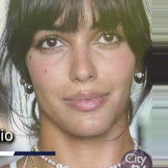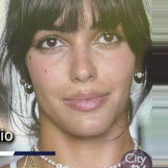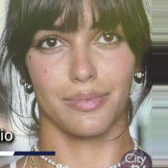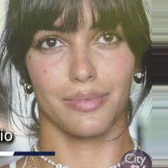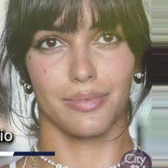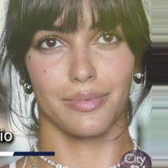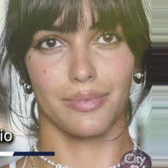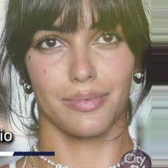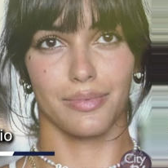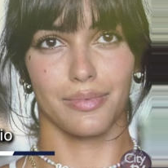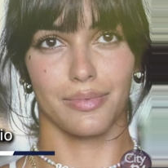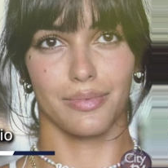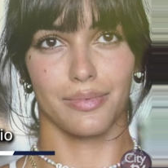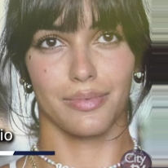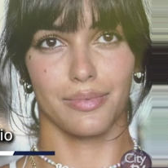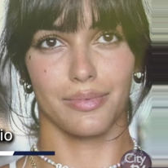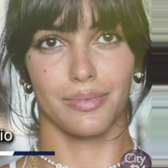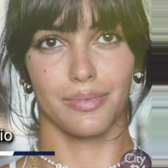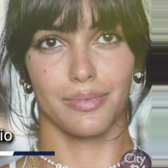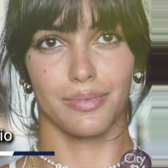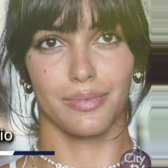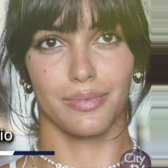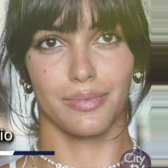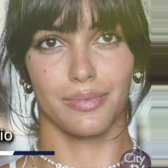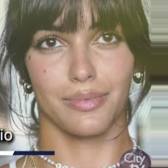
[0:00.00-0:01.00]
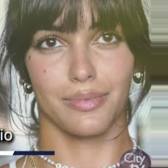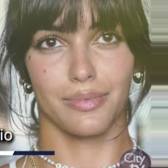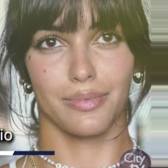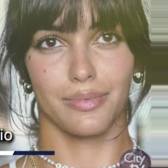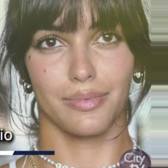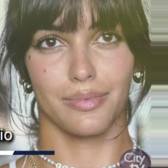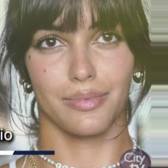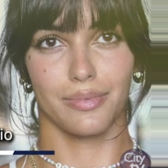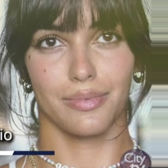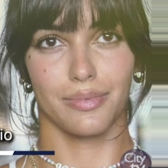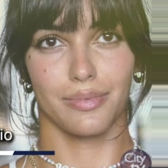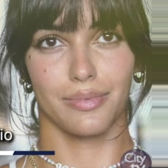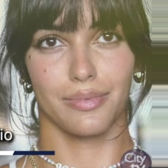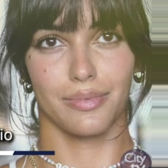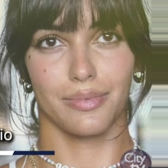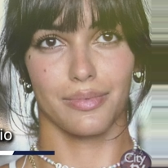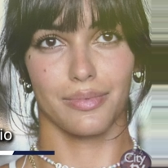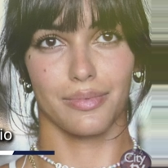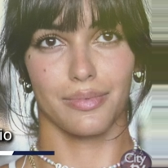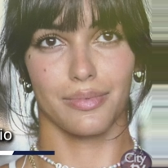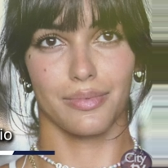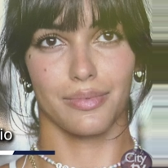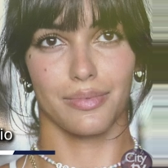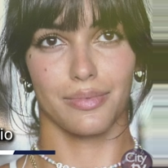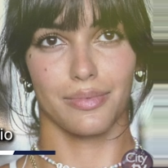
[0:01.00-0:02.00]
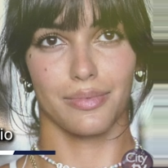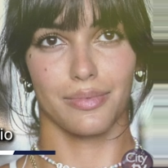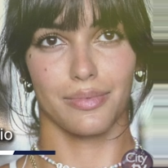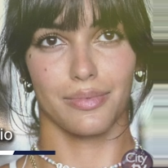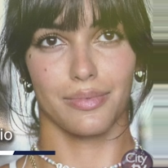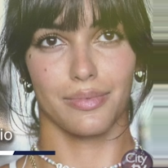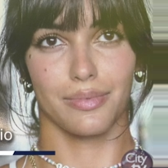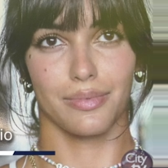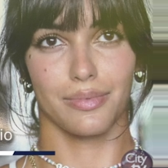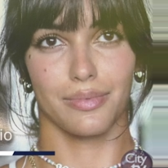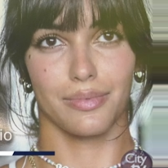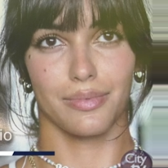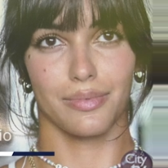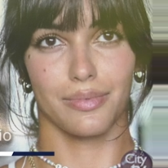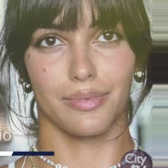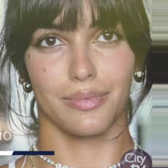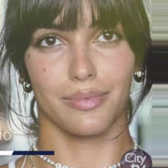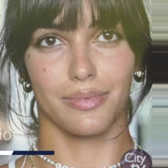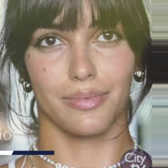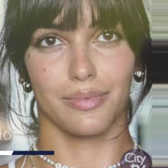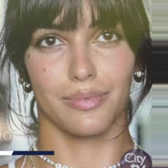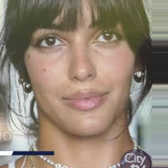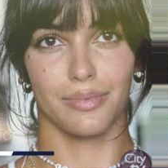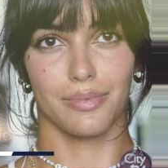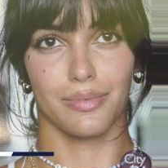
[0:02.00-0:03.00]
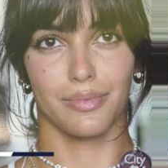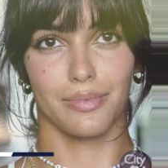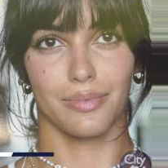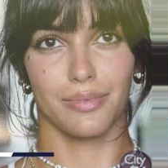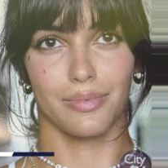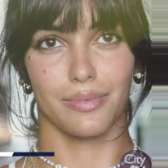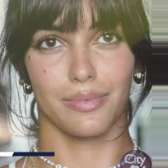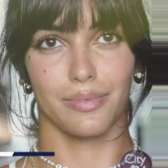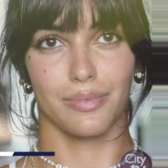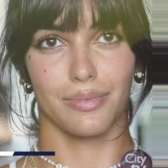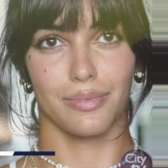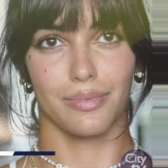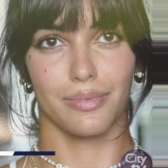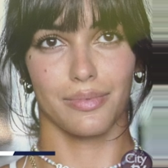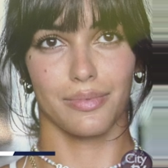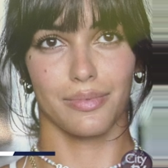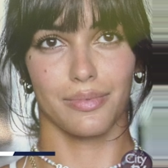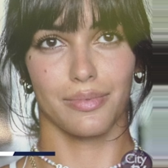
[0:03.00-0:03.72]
(silent)